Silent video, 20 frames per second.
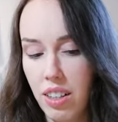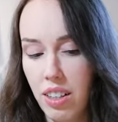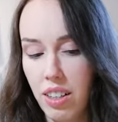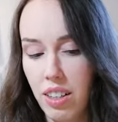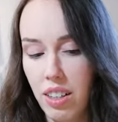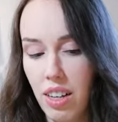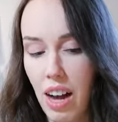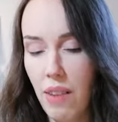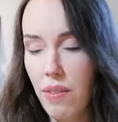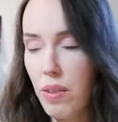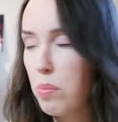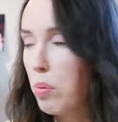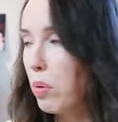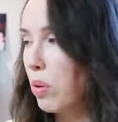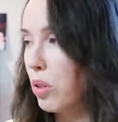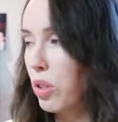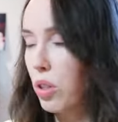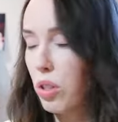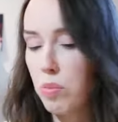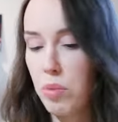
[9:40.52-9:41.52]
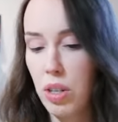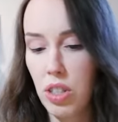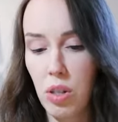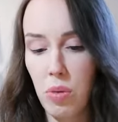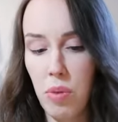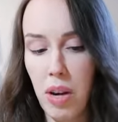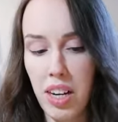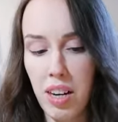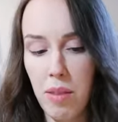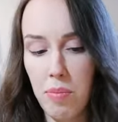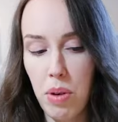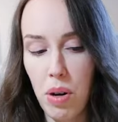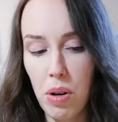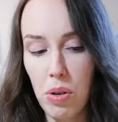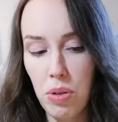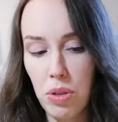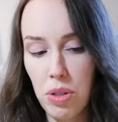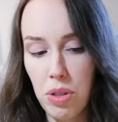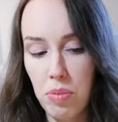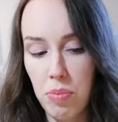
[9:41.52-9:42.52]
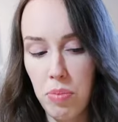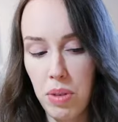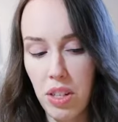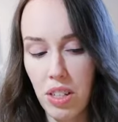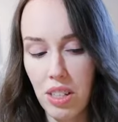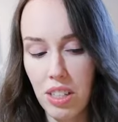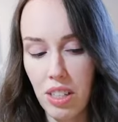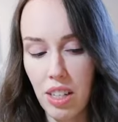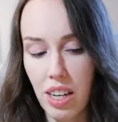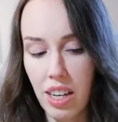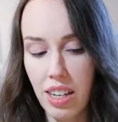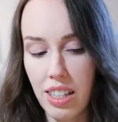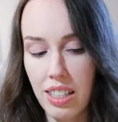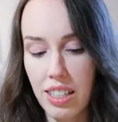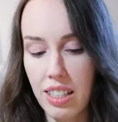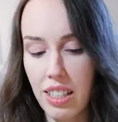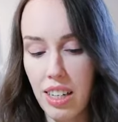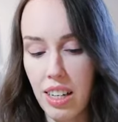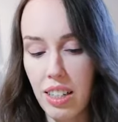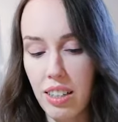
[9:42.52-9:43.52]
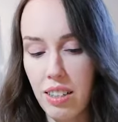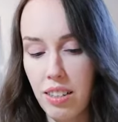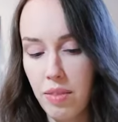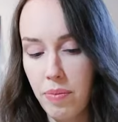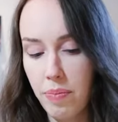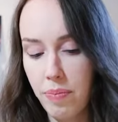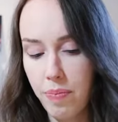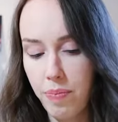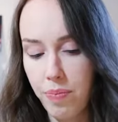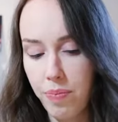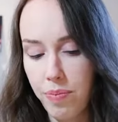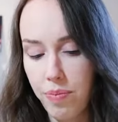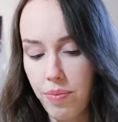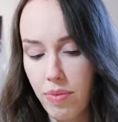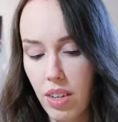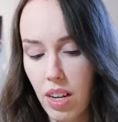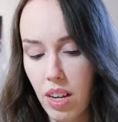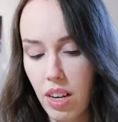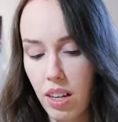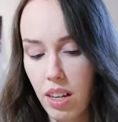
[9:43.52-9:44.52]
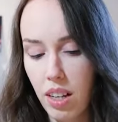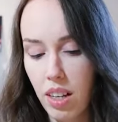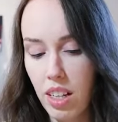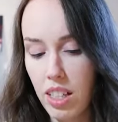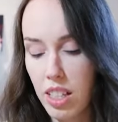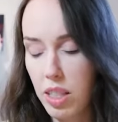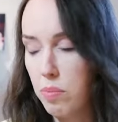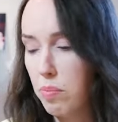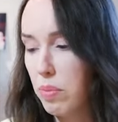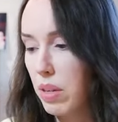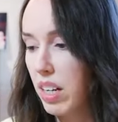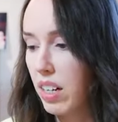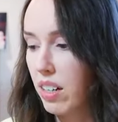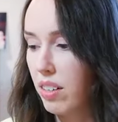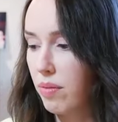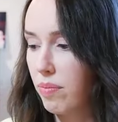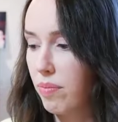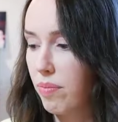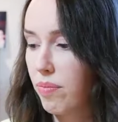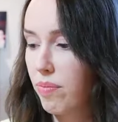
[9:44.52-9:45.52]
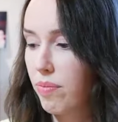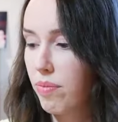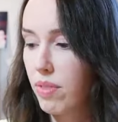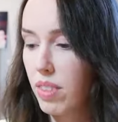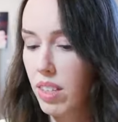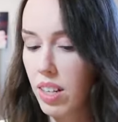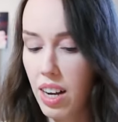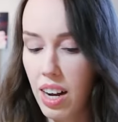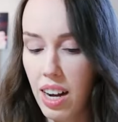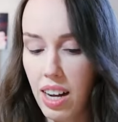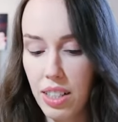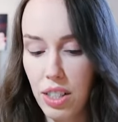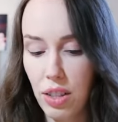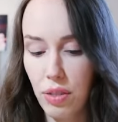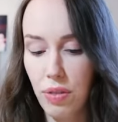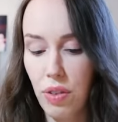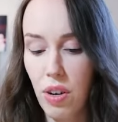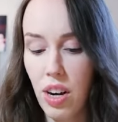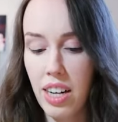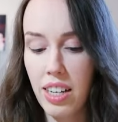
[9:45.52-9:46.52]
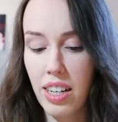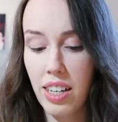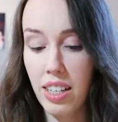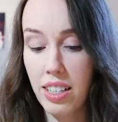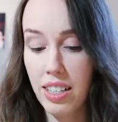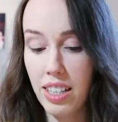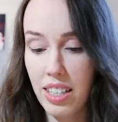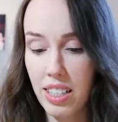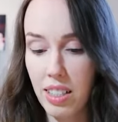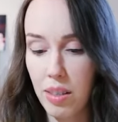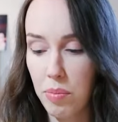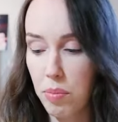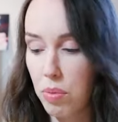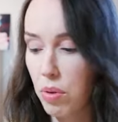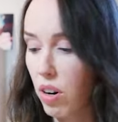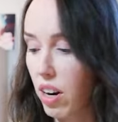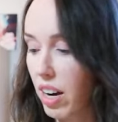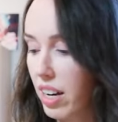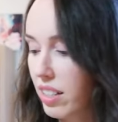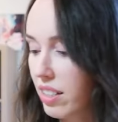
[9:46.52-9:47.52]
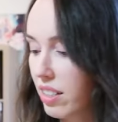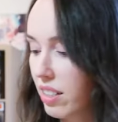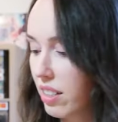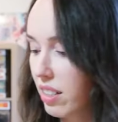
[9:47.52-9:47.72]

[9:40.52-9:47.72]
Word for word: haven't bought too much Awaken Pulse because like I said, it's been hard to find at a decent price.